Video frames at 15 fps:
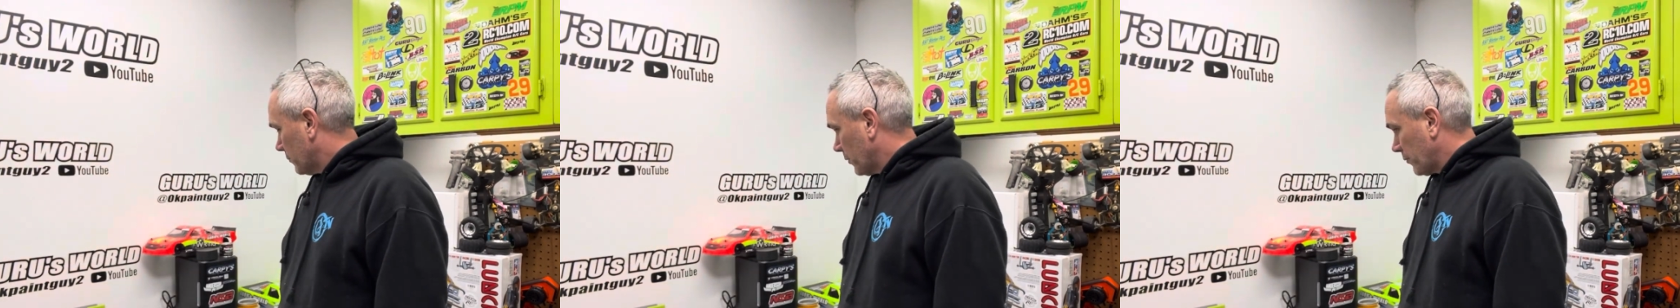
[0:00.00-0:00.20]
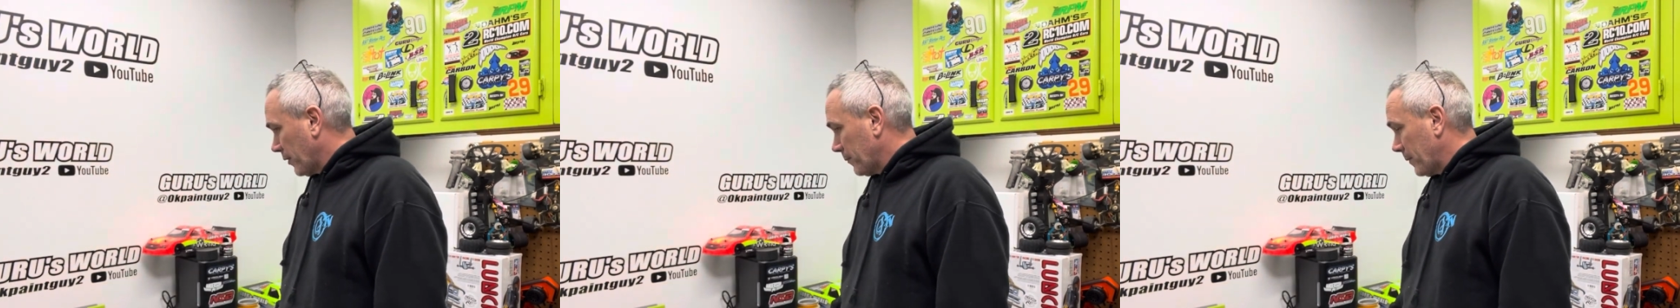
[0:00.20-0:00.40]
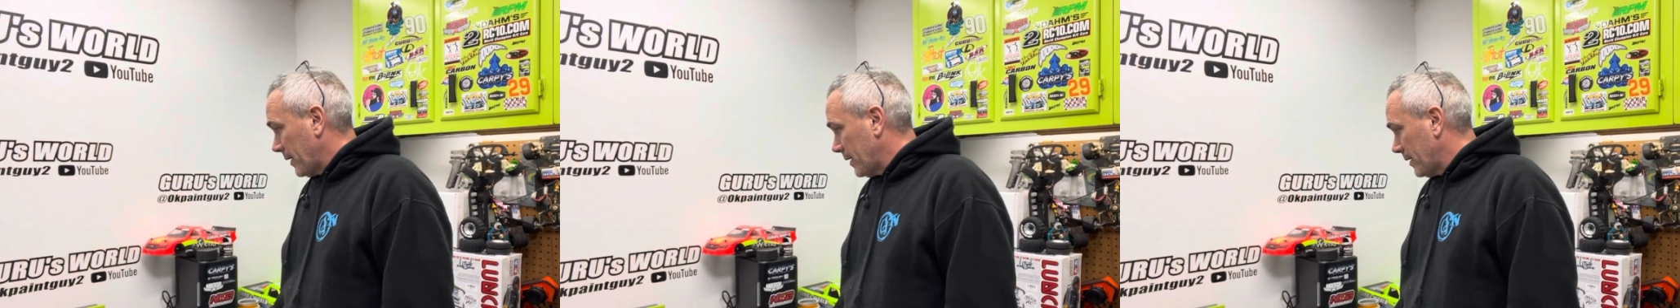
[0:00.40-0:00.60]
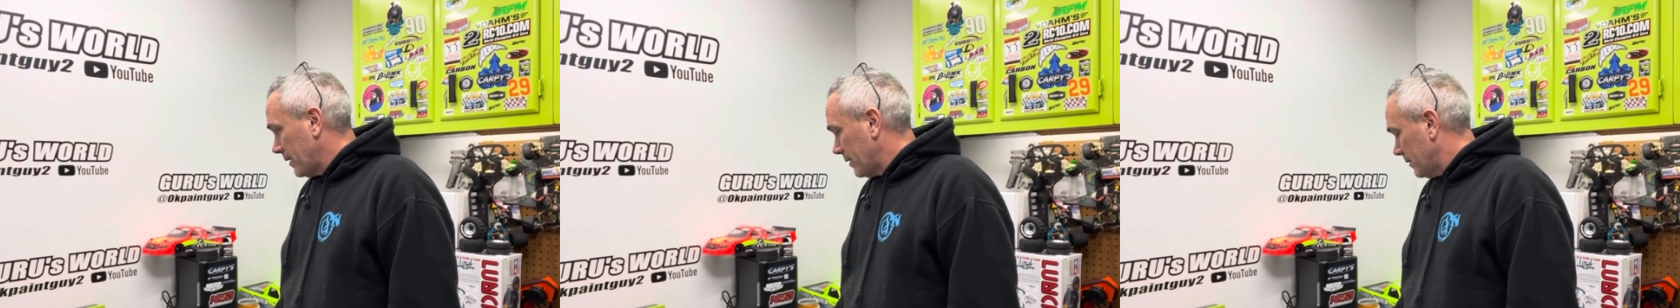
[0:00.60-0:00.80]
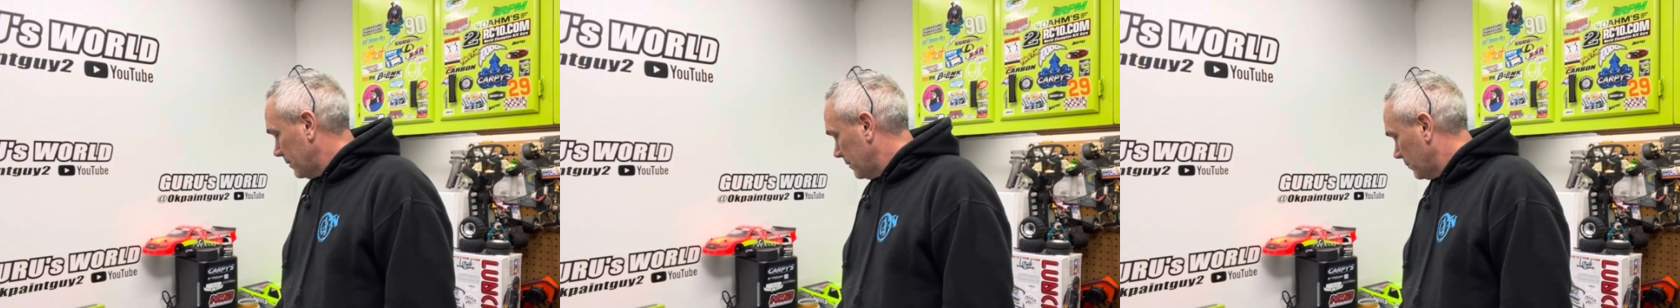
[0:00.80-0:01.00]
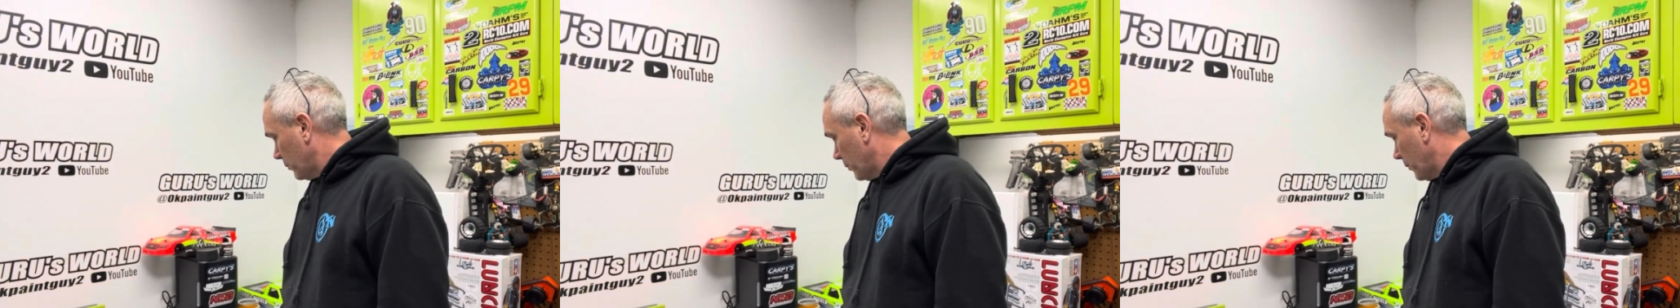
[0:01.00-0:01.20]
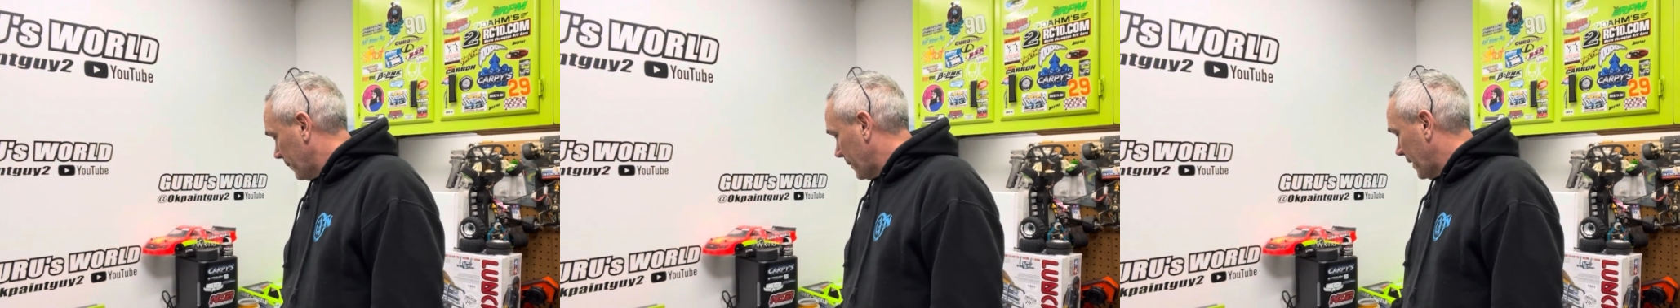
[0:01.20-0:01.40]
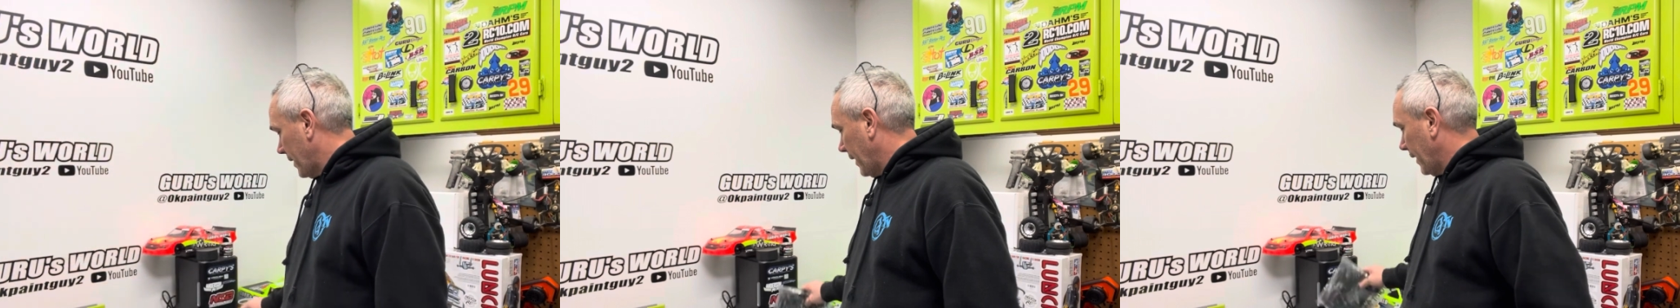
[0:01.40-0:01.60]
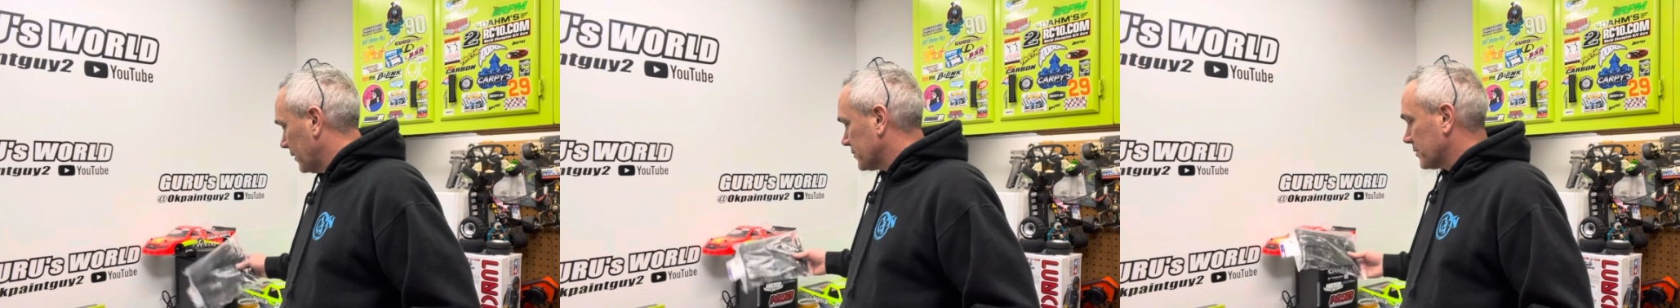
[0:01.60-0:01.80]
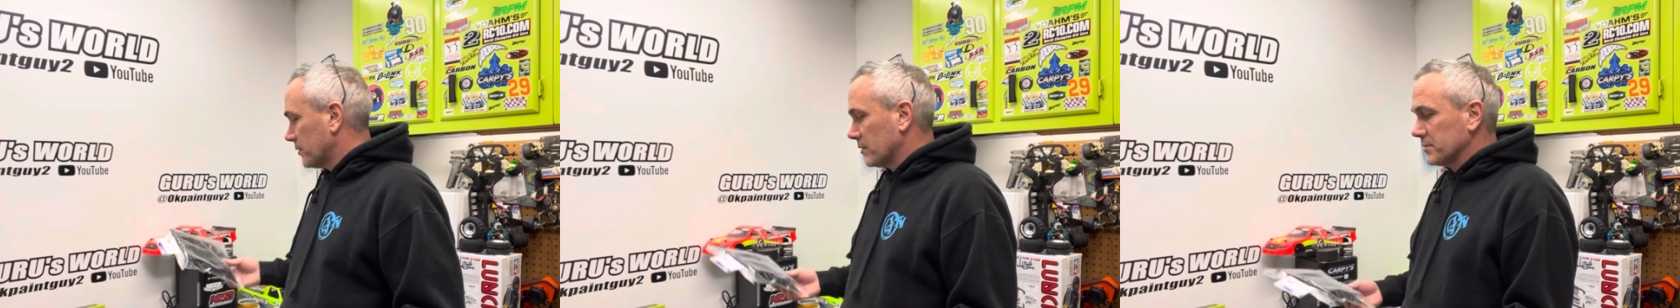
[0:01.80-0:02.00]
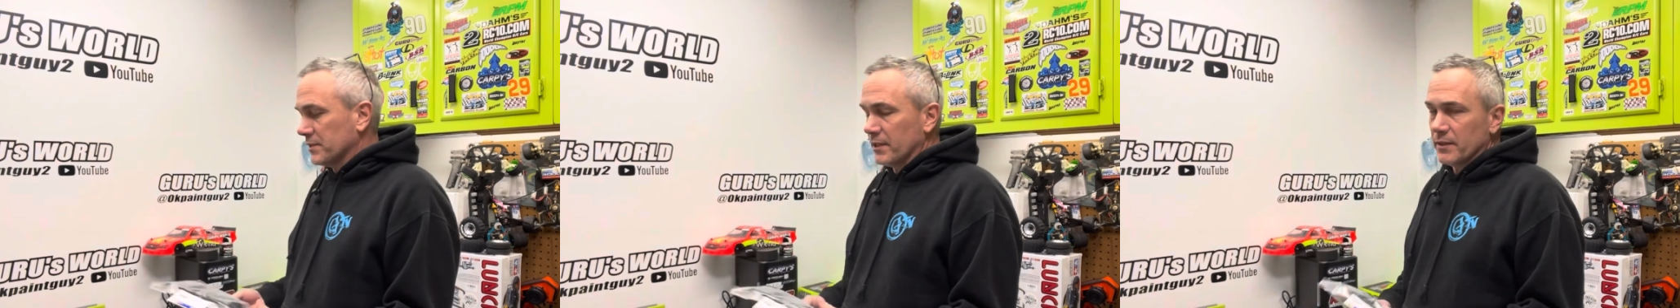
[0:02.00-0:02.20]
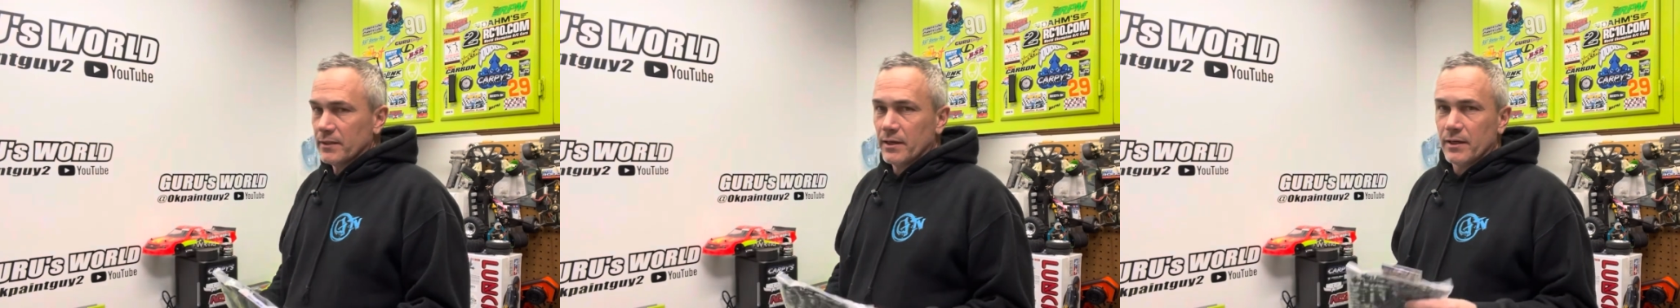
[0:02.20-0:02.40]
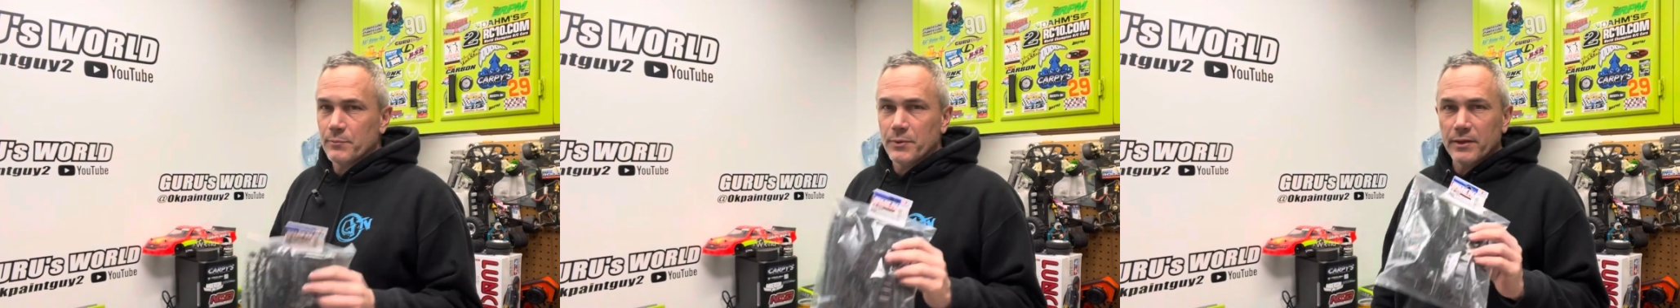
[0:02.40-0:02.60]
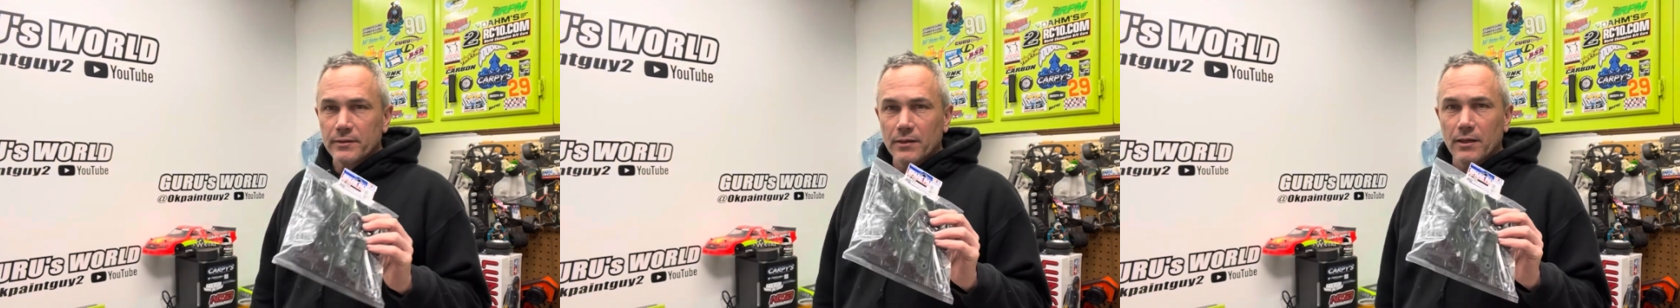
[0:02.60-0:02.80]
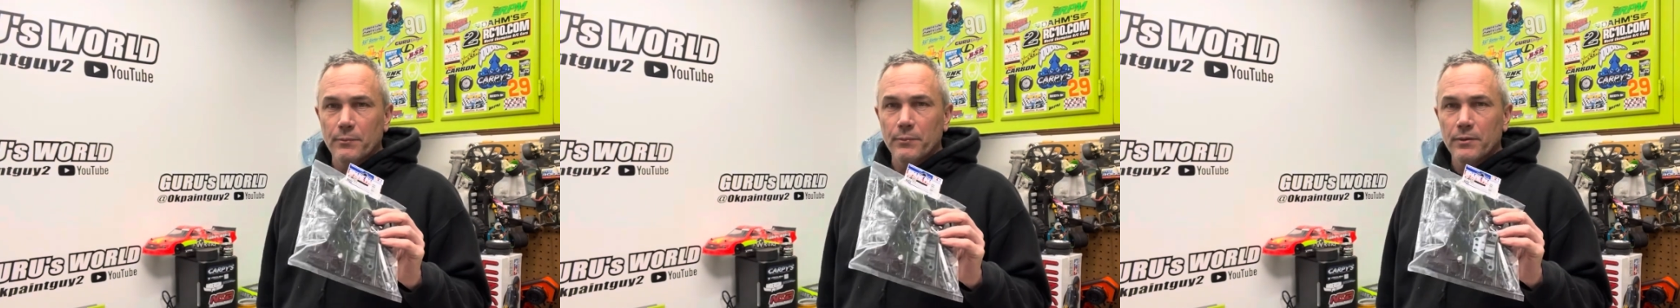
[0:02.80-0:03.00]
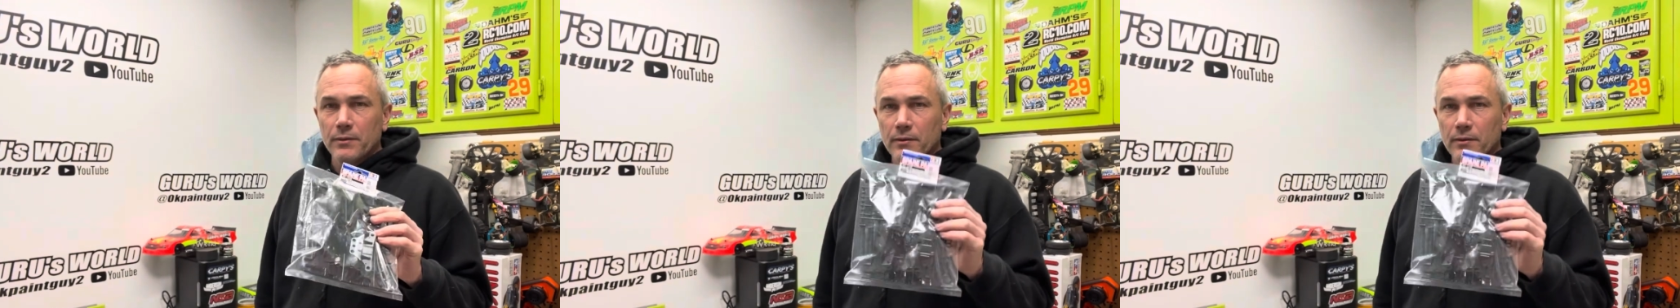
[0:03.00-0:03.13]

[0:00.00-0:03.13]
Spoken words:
We went by Anderson RC tonight, picked up.